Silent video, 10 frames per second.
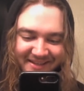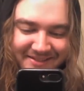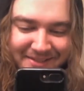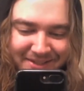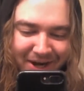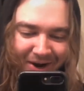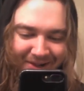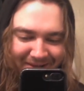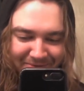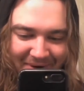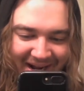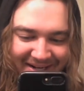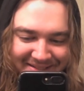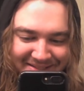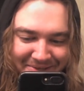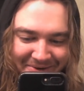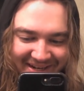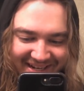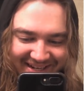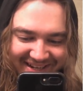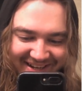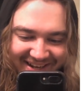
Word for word: they just call it Ratatouille.